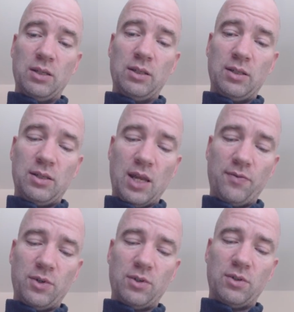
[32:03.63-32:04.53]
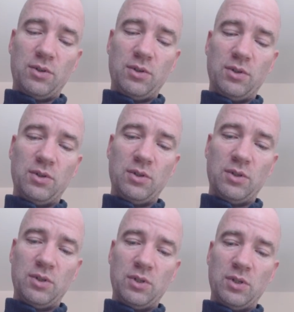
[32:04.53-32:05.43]
7
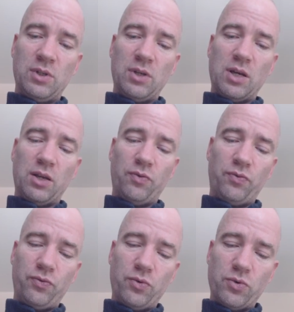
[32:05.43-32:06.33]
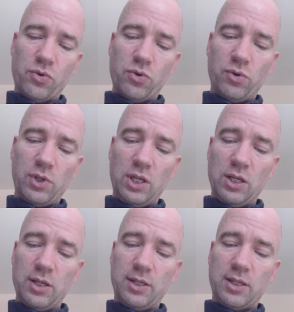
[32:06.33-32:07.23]
and 4,
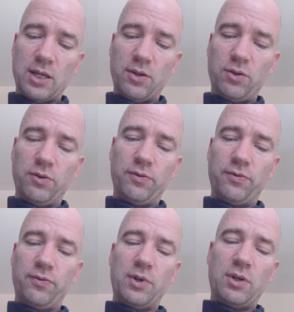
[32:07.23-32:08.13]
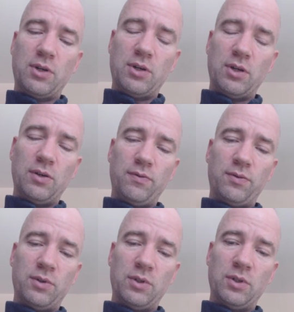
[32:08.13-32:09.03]
eagle is down to
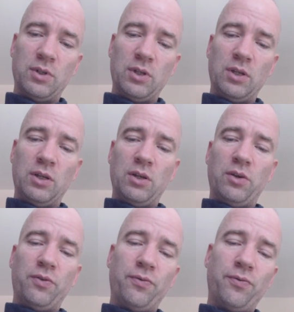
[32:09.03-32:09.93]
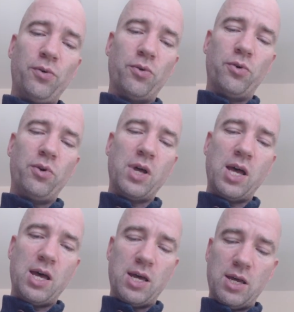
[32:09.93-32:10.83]
5. 4
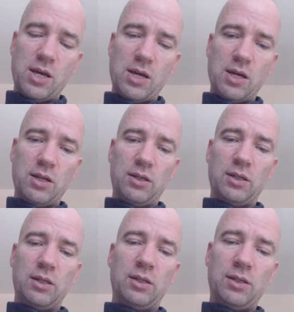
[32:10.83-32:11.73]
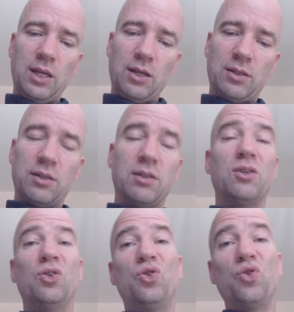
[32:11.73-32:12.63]
and 6,
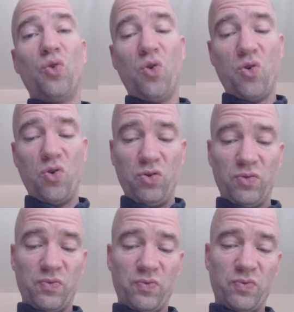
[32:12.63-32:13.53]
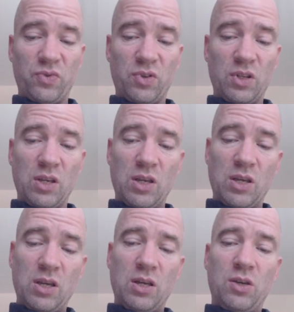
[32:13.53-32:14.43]
draw.
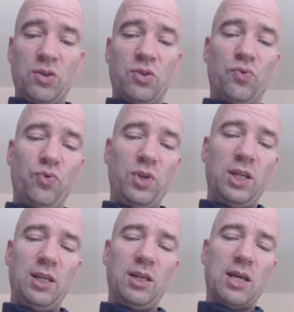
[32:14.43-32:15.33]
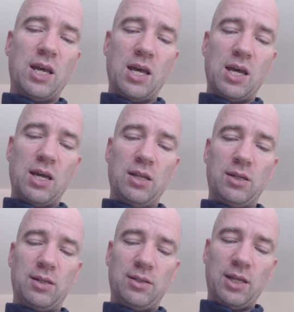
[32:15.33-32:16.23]
3
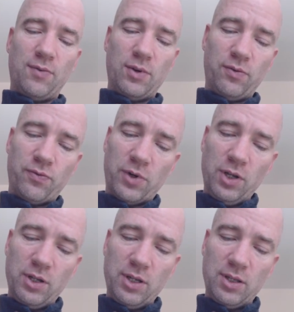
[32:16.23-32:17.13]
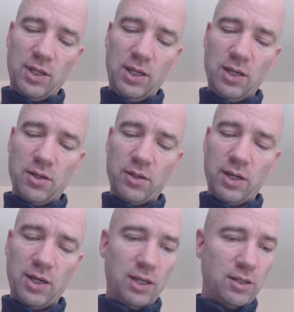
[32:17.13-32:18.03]
and 7, finally the eagle
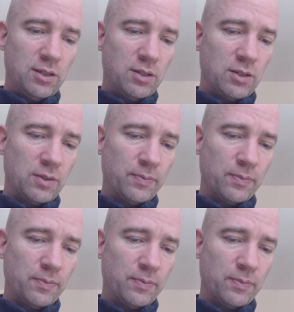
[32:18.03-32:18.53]
hits.